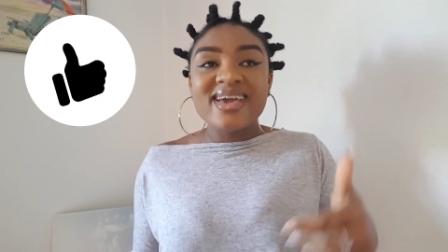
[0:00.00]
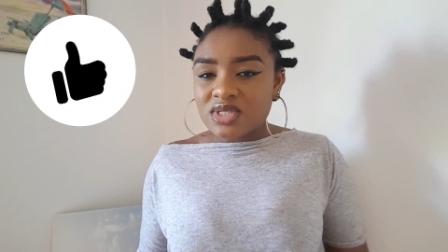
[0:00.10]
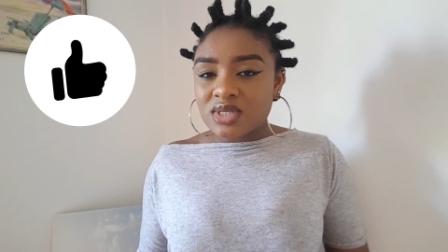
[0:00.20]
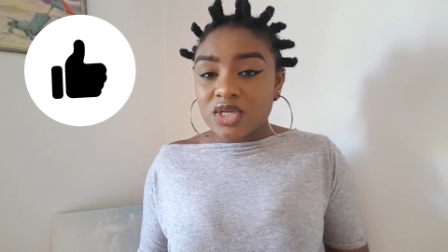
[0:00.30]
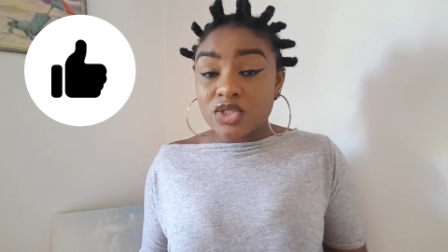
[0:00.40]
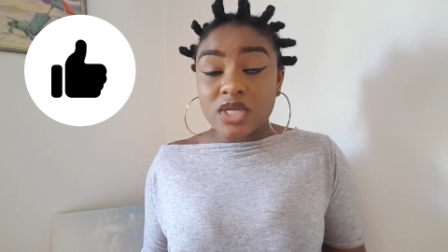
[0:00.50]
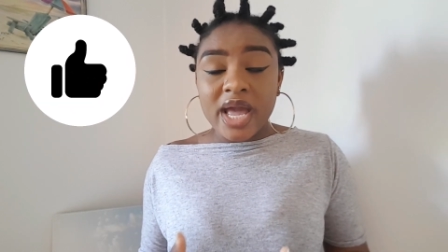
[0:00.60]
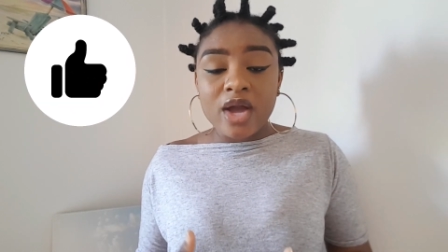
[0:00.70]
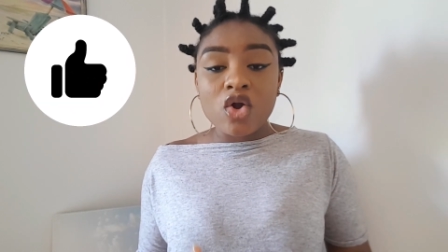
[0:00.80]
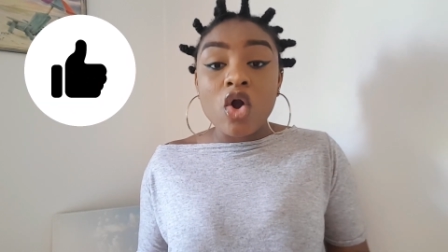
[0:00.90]
It
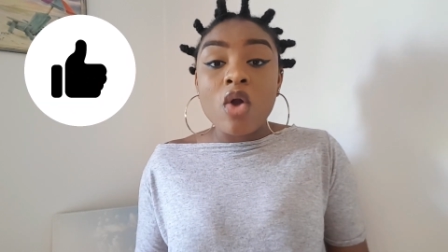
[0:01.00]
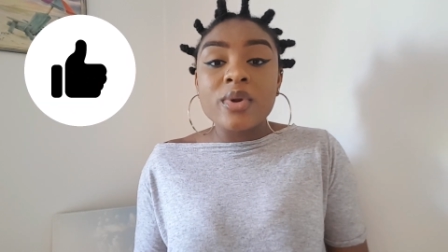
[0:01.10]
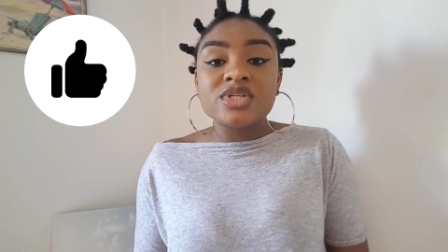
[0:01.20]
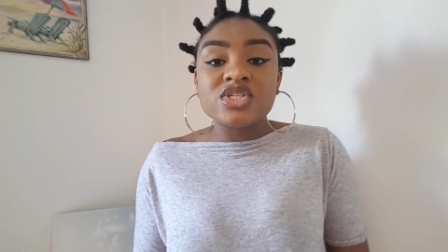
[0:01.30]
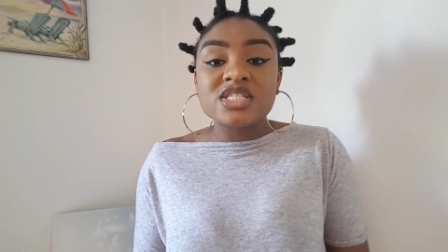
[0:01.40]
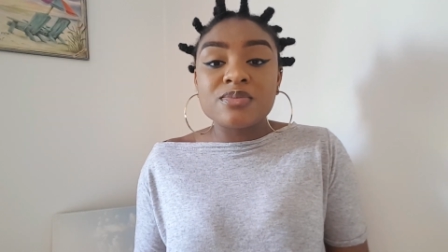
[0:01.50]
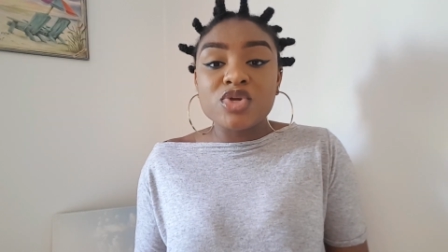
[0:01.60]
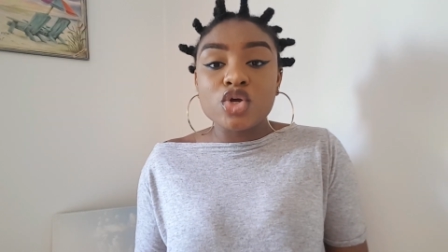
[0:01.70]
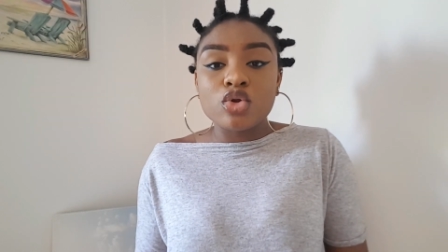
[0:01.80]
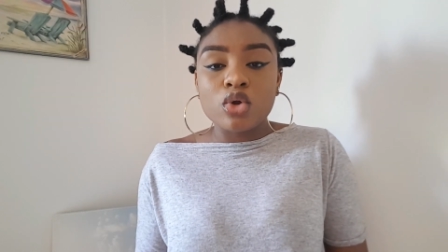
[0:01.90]
encourages
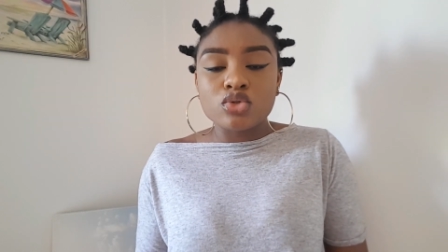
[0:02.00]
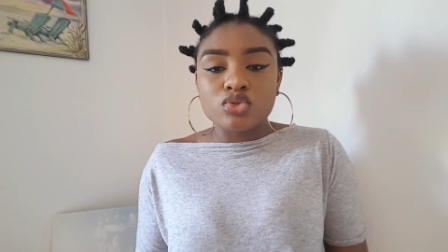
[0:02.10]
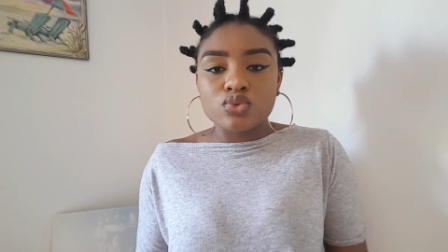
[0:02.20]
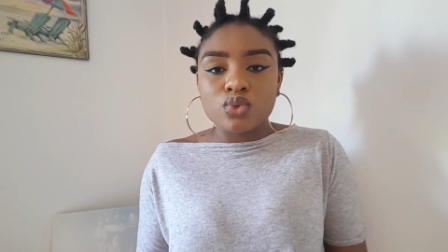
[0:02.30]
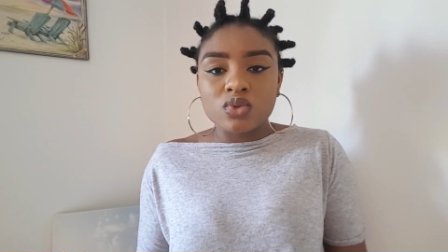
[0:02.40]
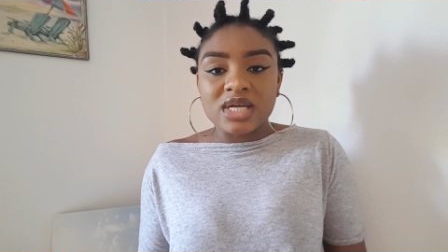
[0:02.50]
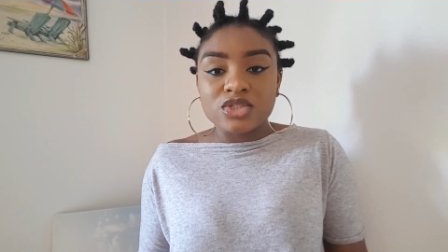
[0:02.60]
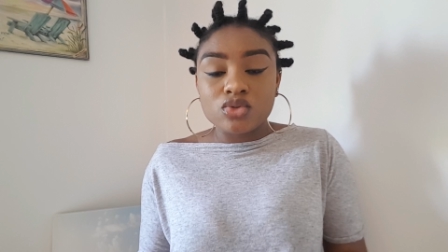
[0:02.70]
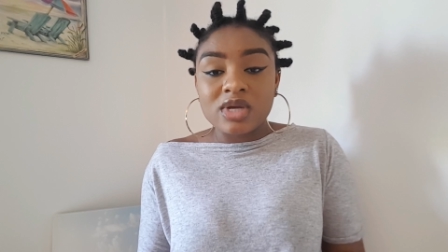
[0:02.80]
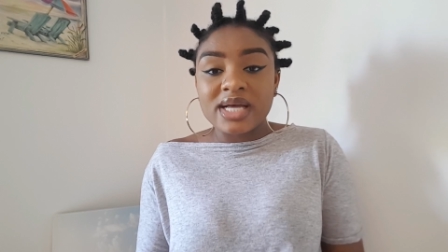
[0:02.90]
me a lot to know
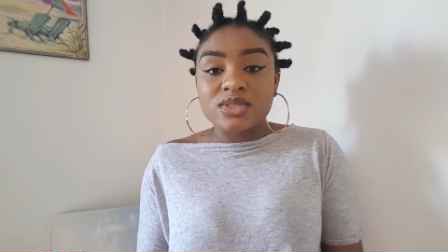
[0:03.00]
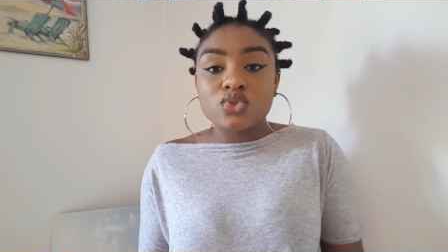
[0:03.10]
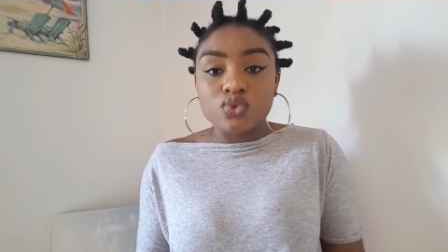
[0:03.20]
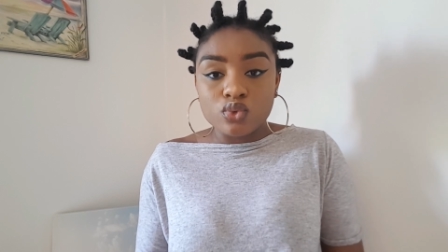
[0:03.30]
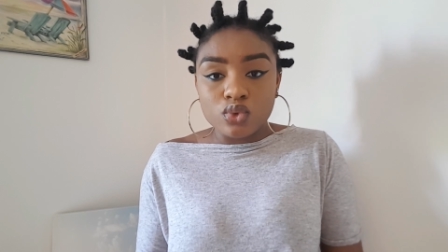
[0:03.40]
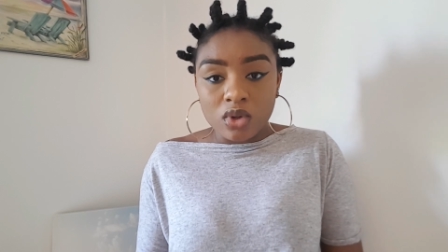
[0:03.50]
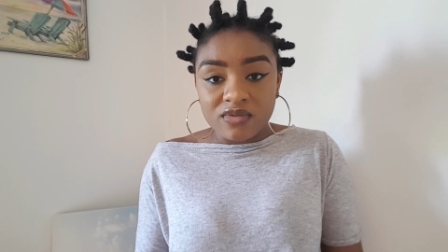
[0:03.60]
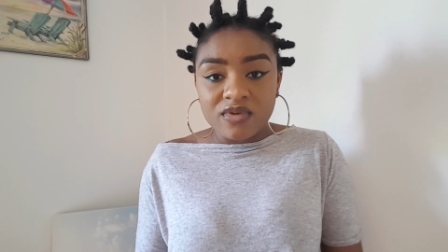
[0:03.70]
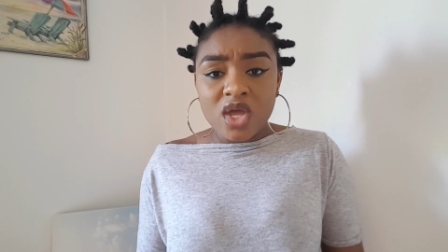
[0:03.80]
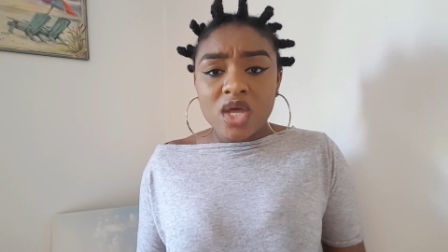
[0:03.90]
that you guys do love